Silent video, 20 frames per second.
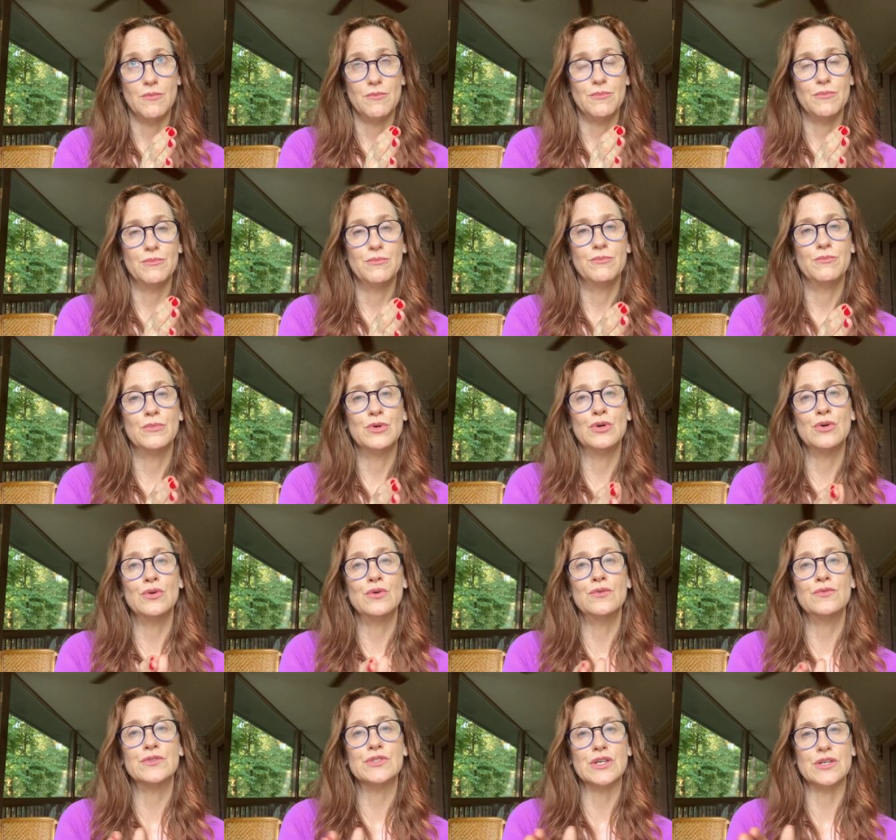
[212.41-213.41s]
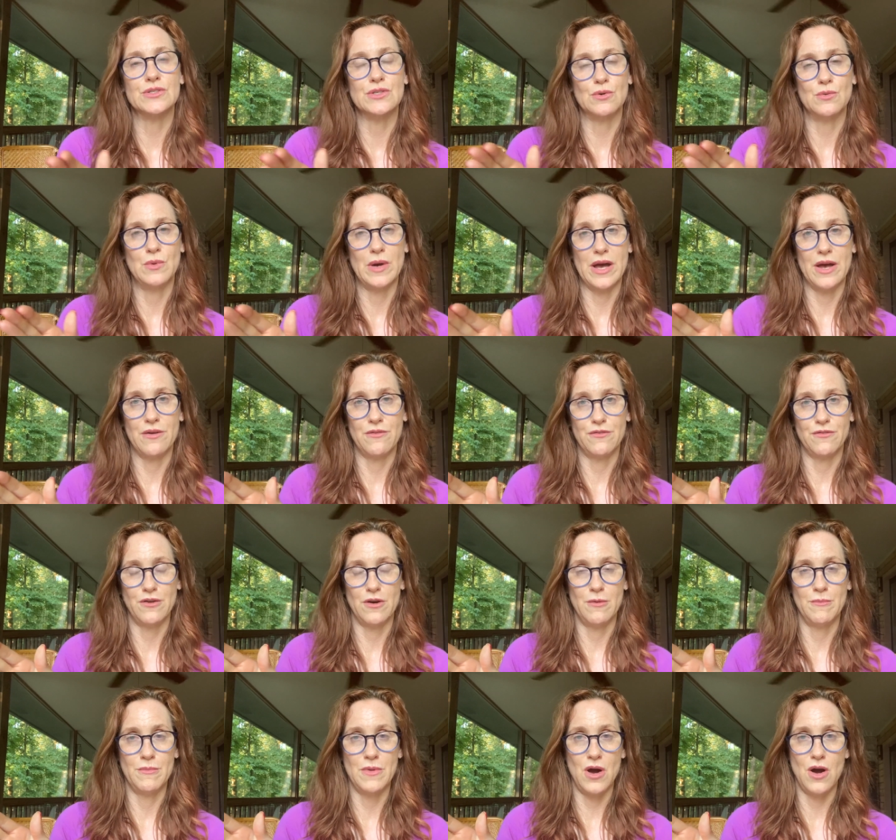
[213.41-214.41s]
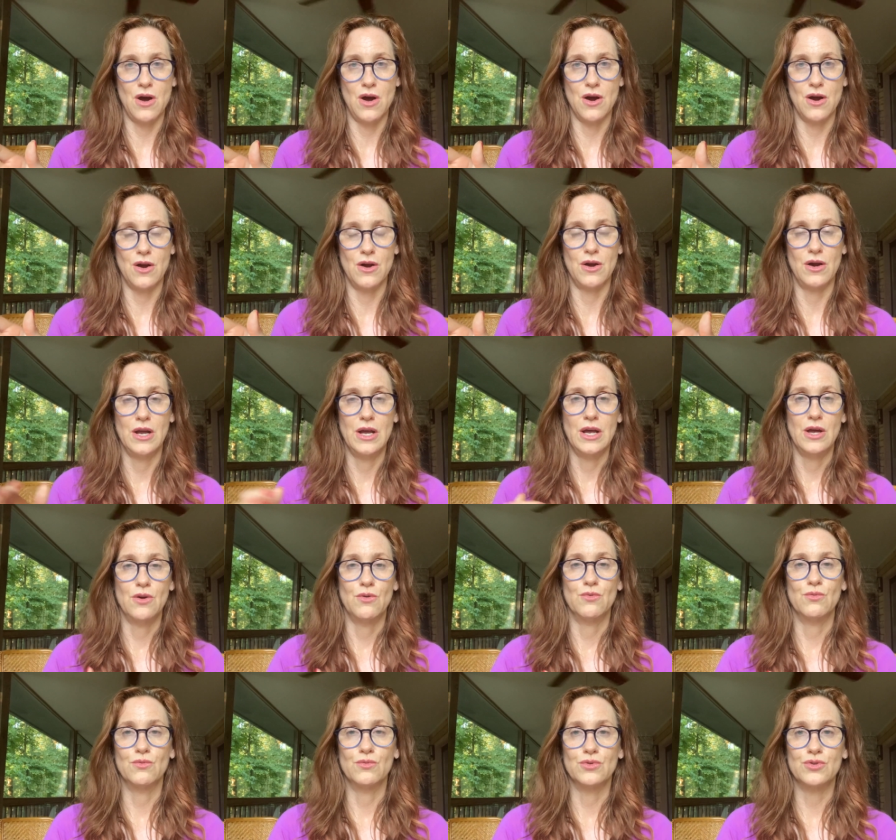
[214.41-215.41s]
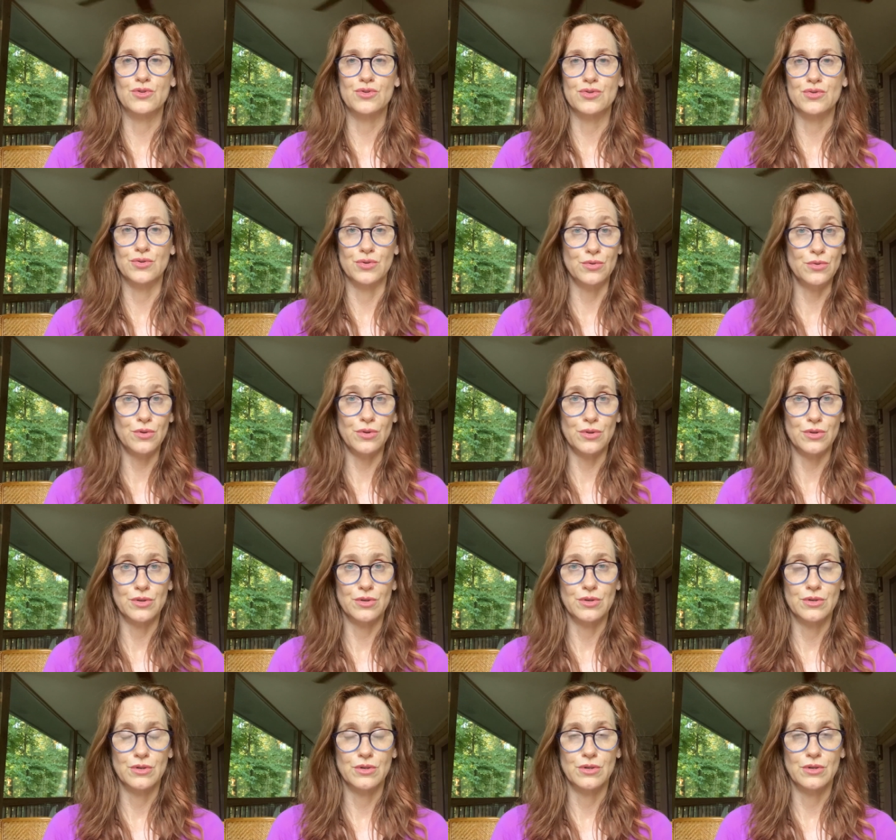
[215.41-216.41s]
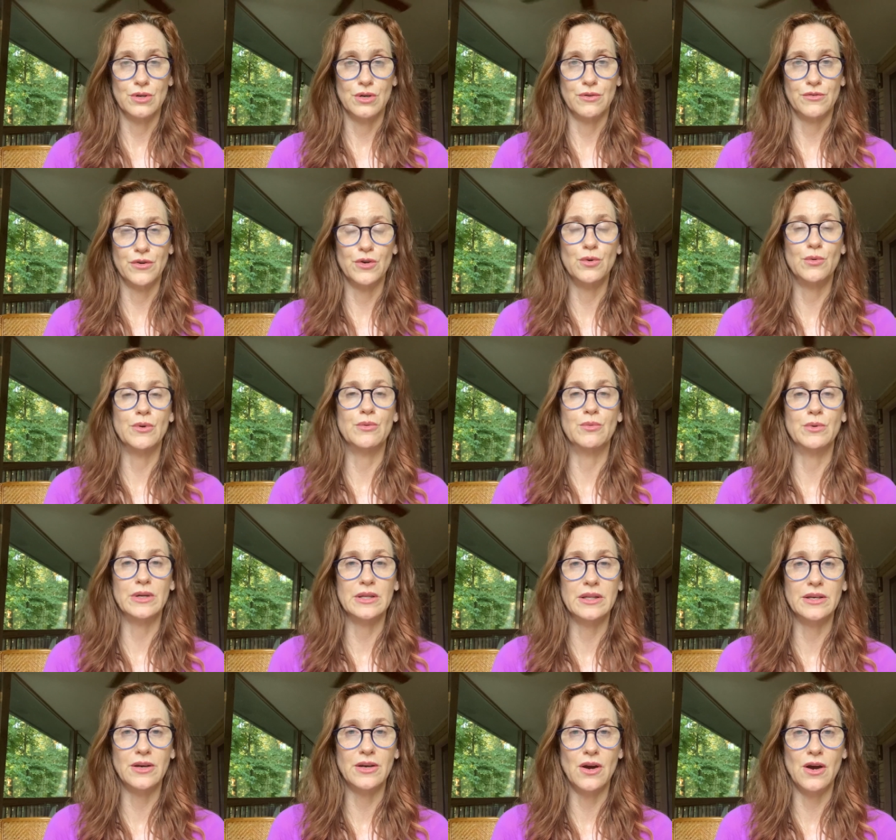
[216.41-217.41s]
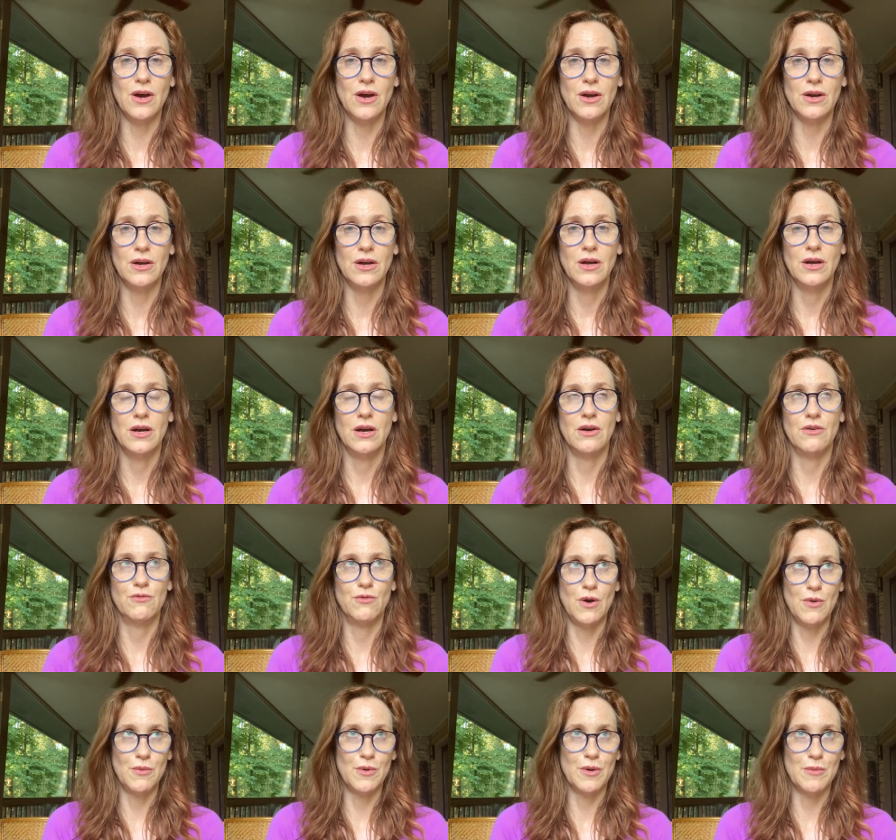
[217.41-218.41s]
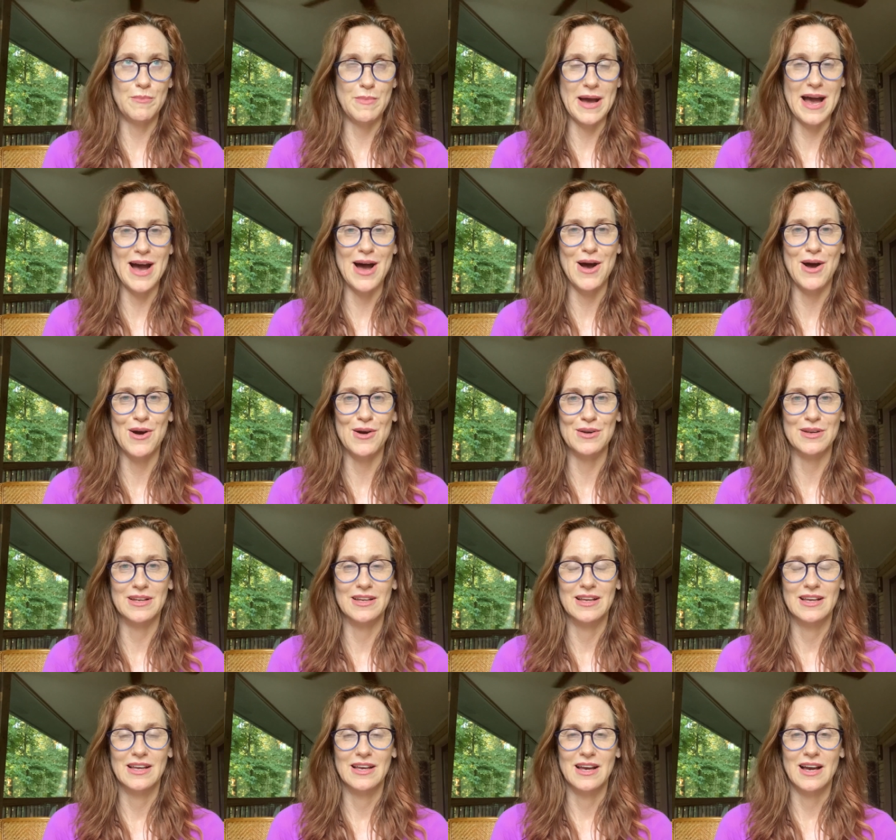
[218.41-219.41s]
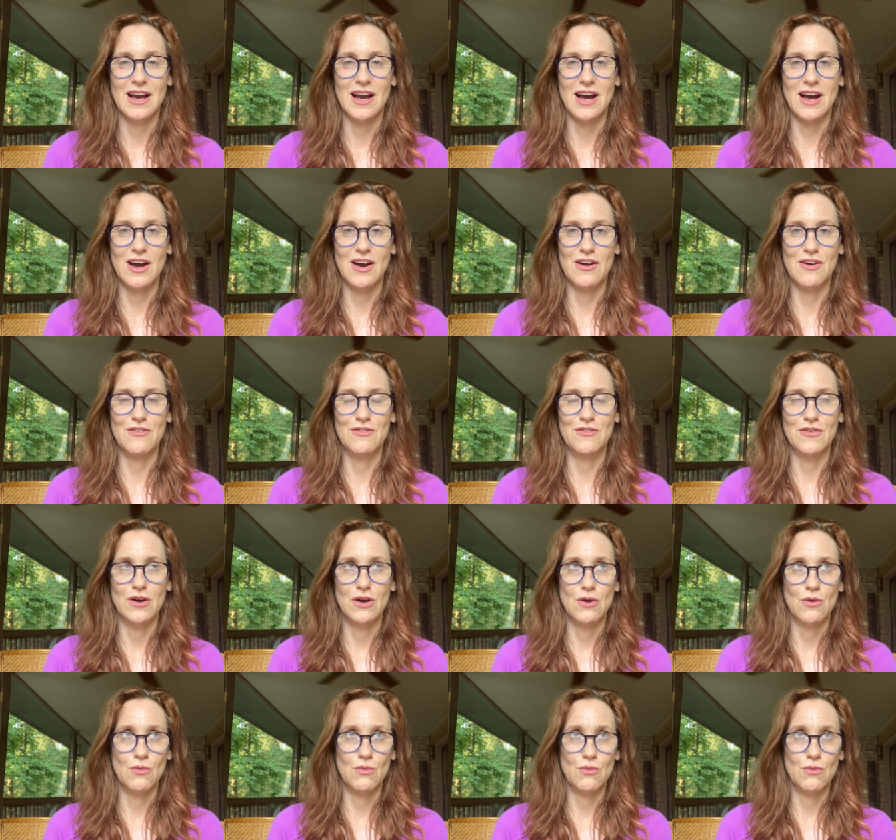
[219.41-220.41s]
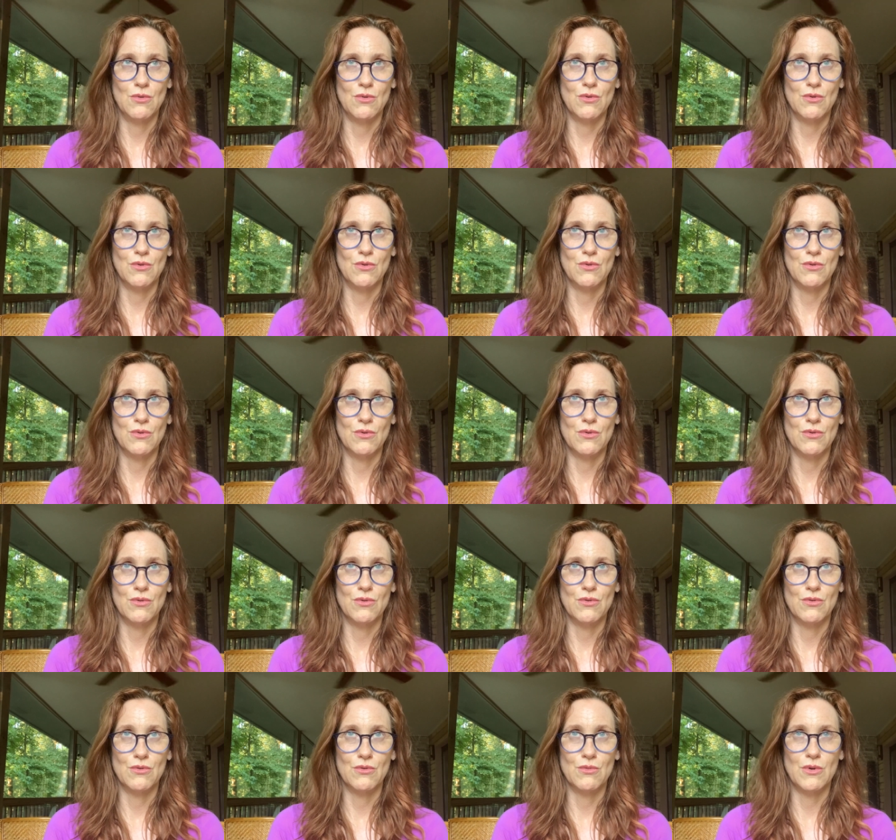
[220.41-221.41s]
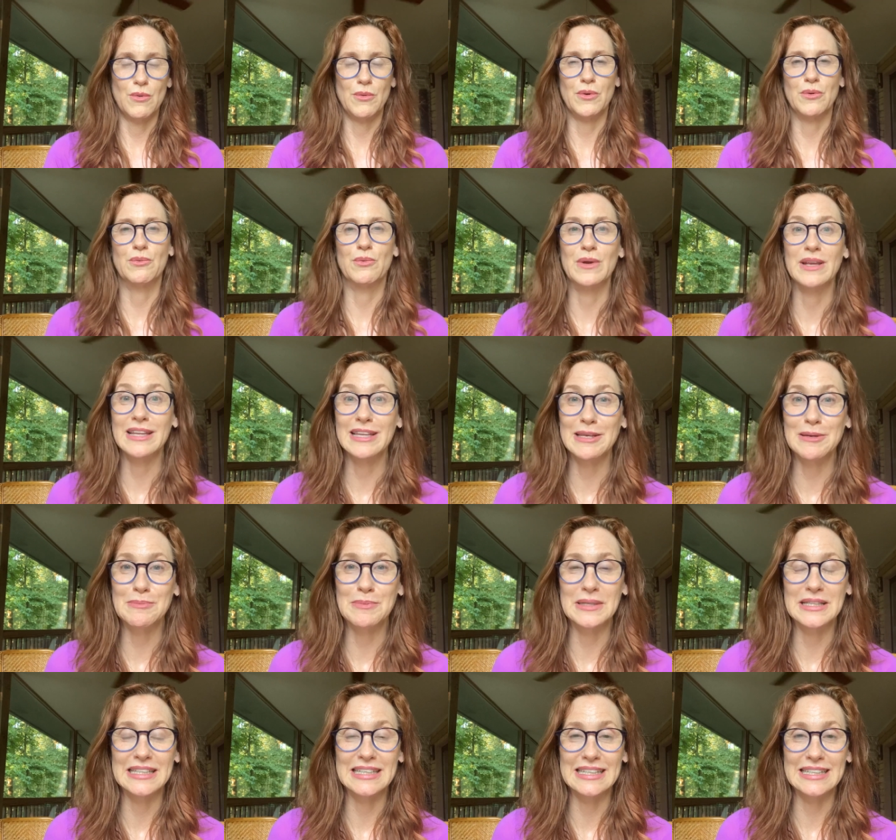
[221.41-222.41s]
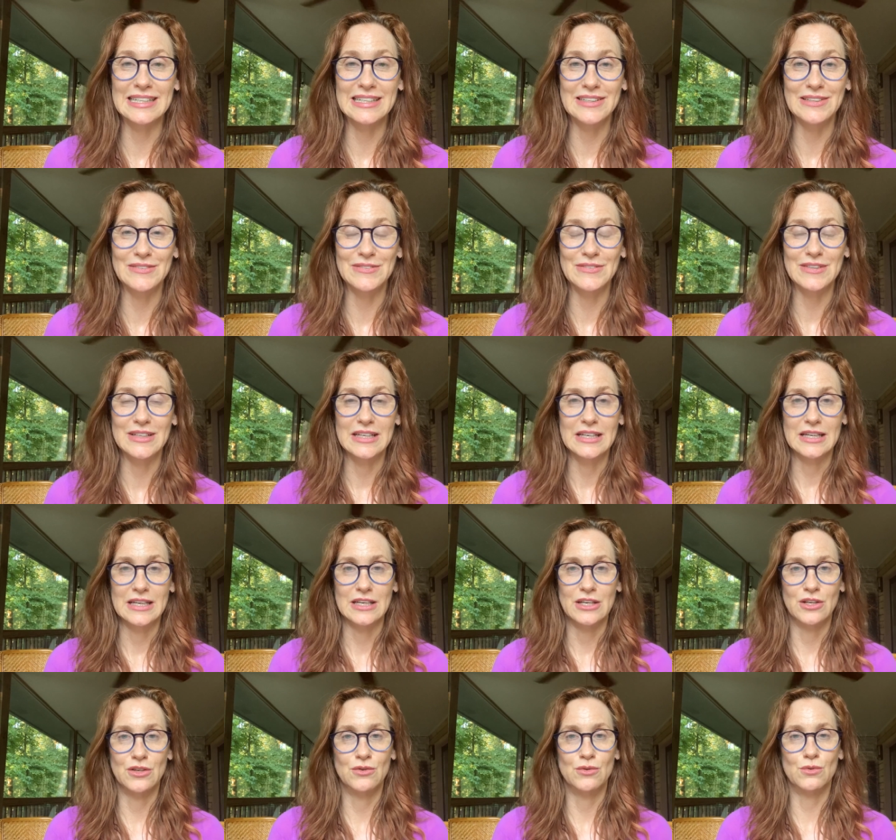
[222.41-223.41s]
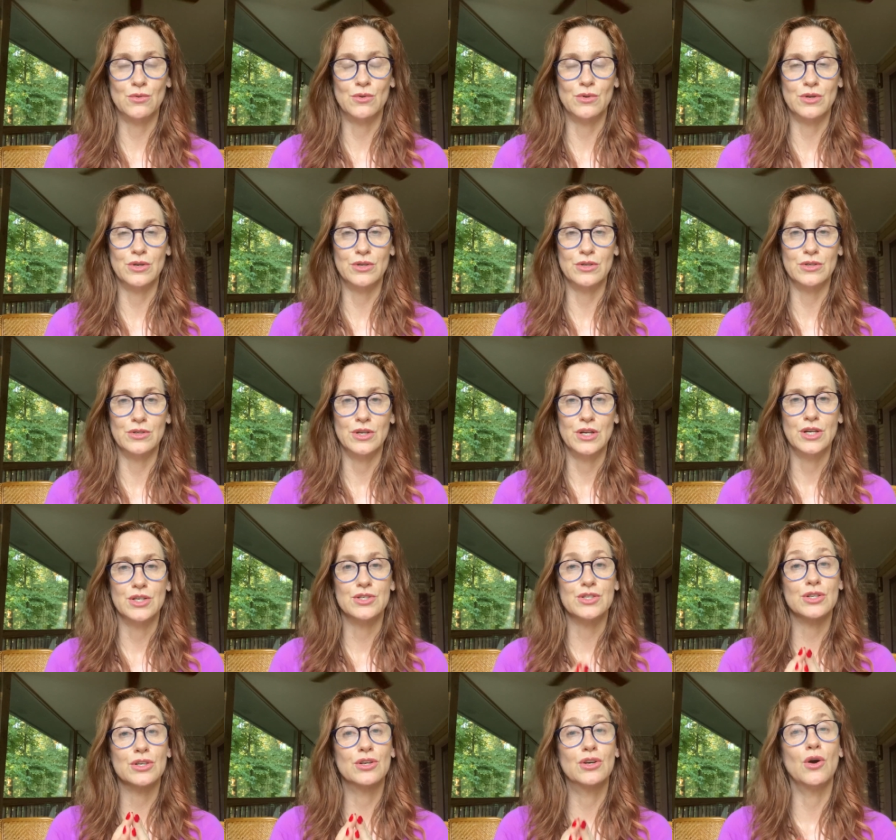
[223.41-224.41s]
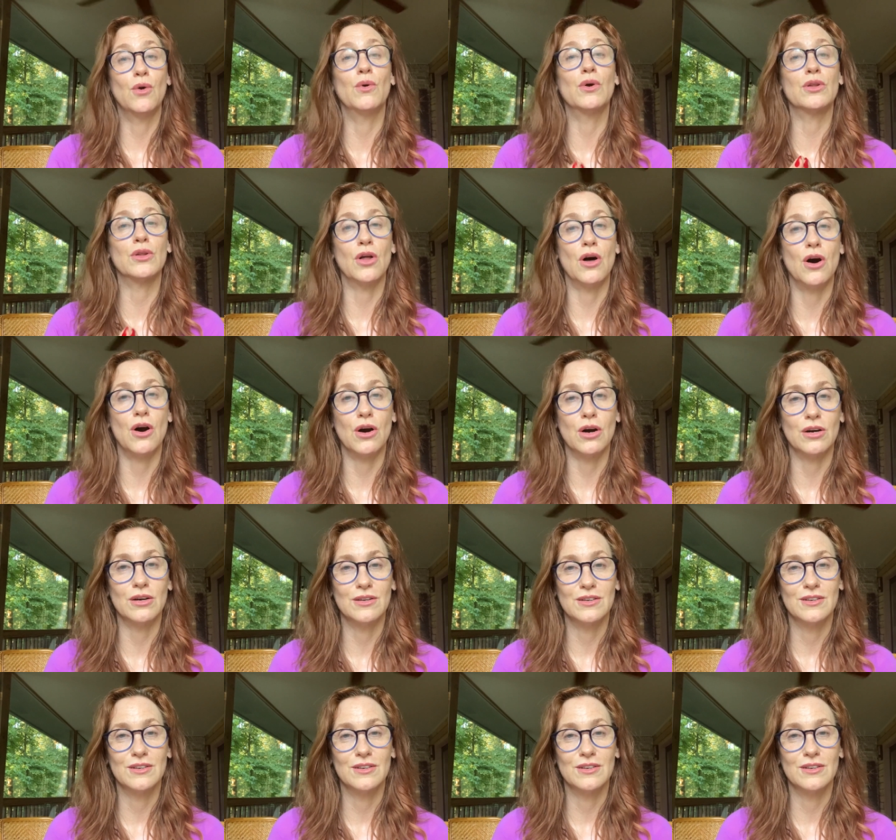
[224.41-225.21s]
moves us away from our truth of who we really are, of what we're about, of what we really believe, in order to go along,